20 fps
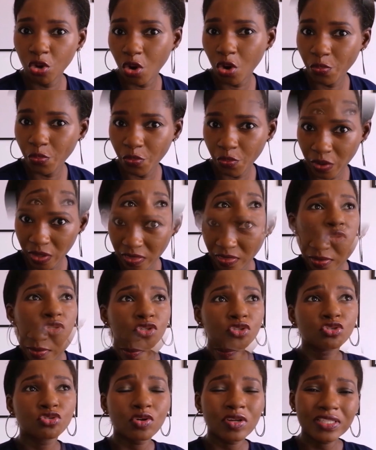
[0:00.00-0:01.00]
You need to be able
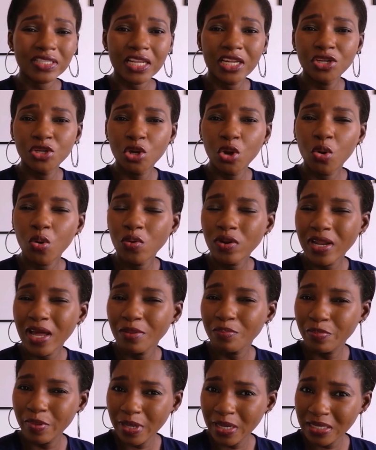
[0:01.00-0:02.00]
to trust in your own
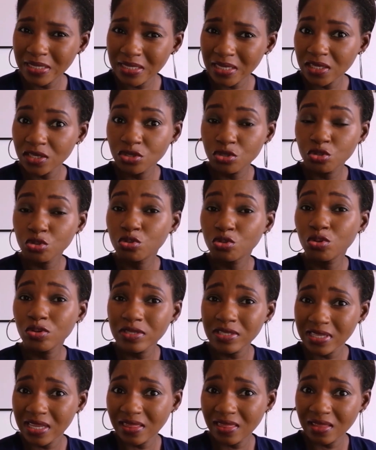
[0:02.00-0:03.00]
abilities to do
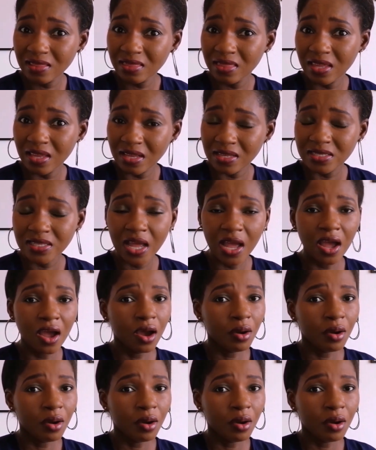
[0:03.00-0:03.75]
certain things.